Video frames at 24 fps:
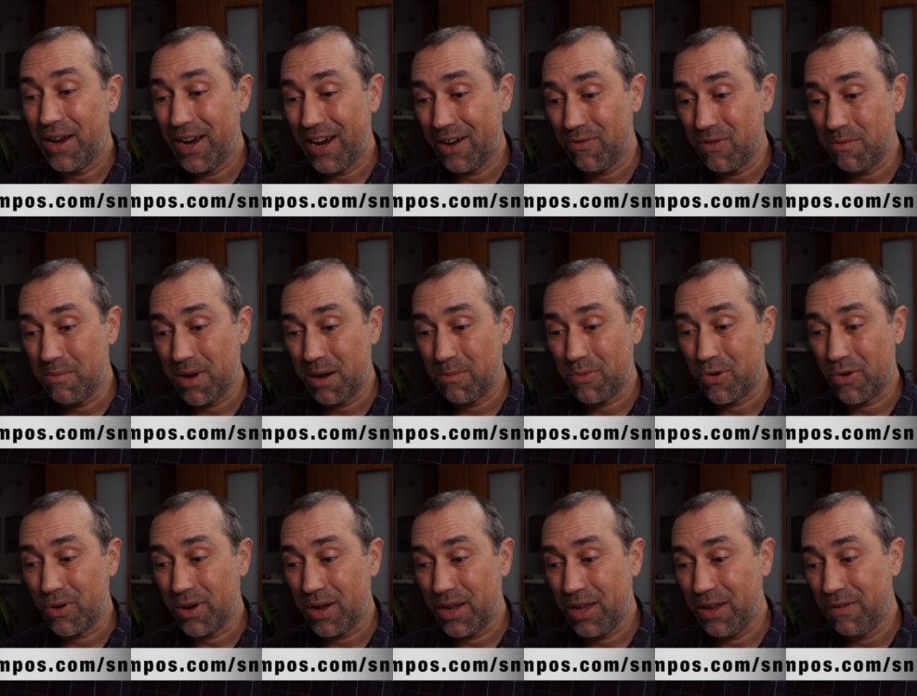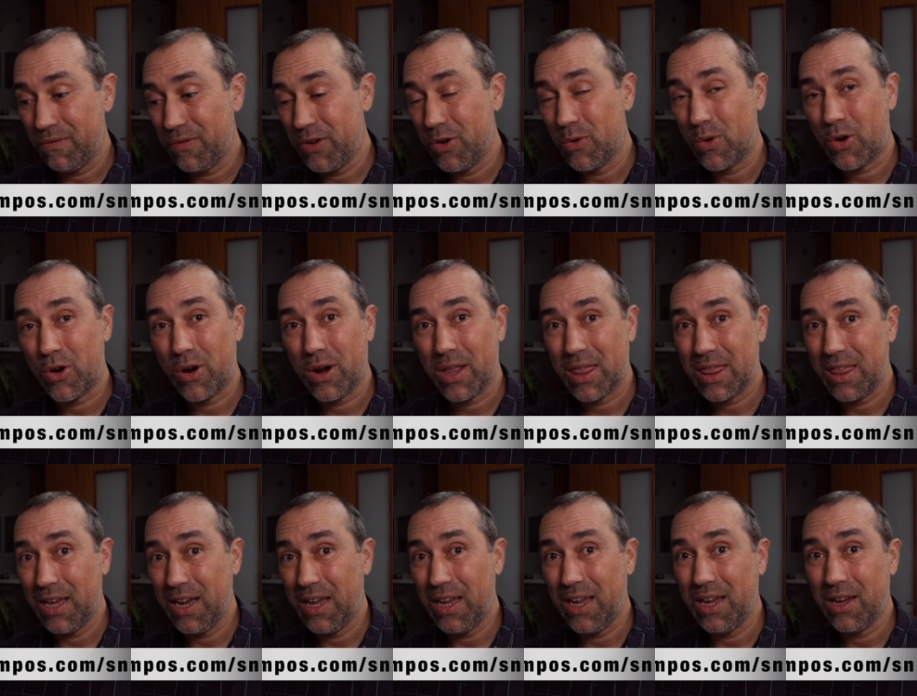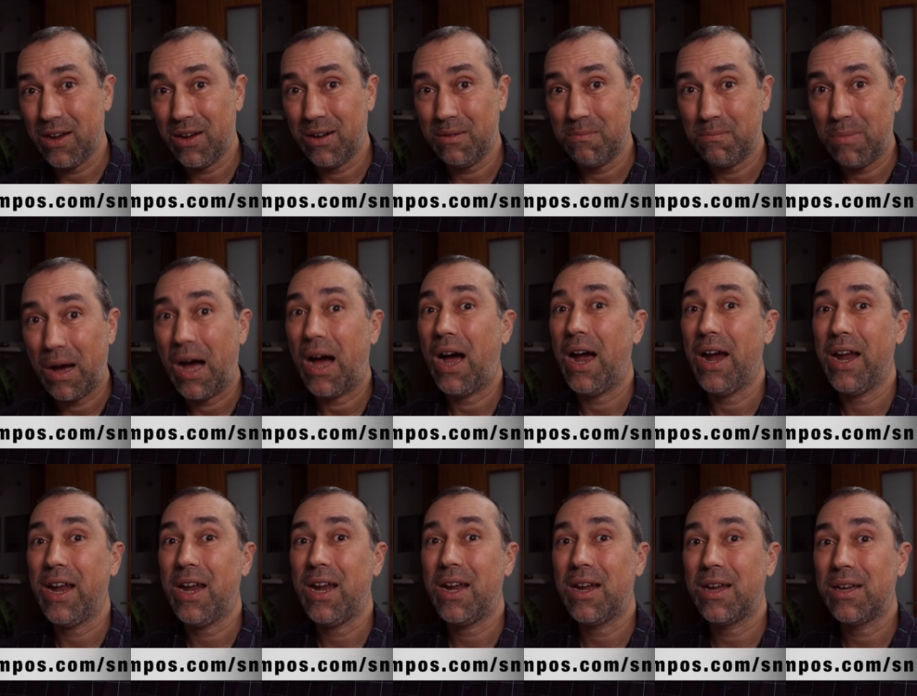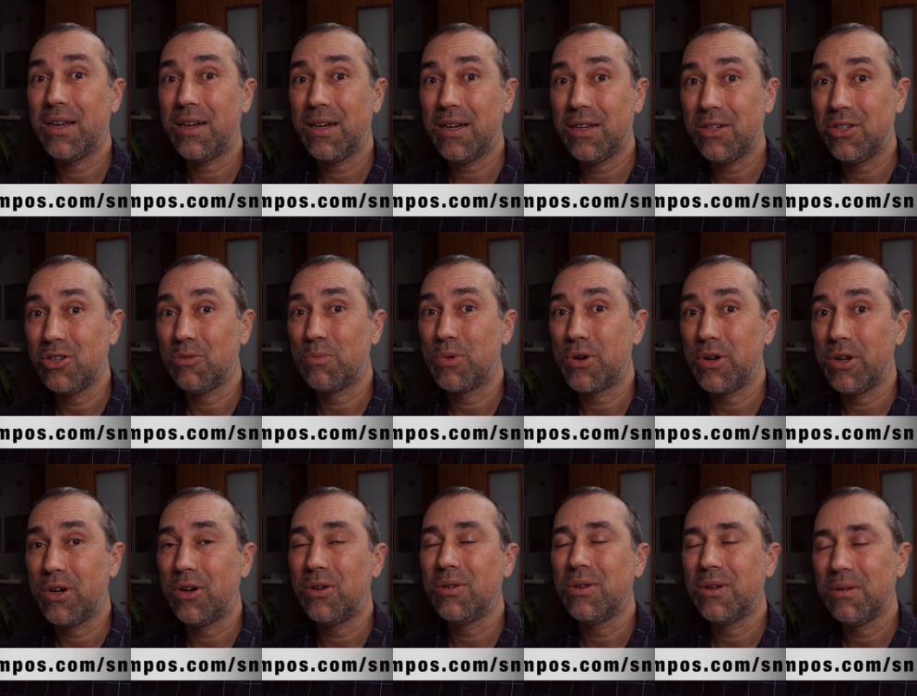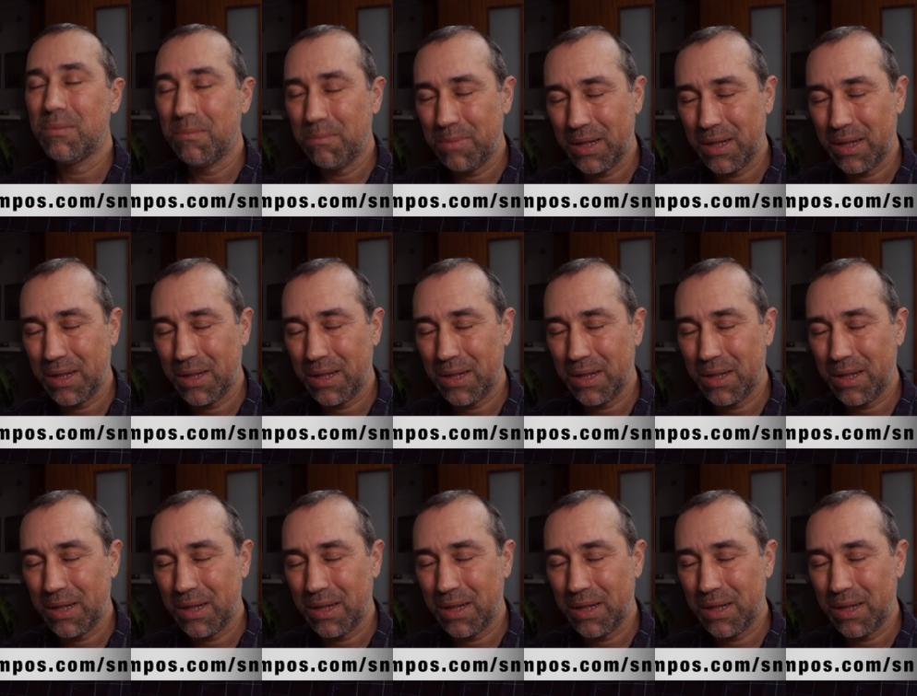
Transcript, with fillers: And remember, if you're thinking on buying a Supernote,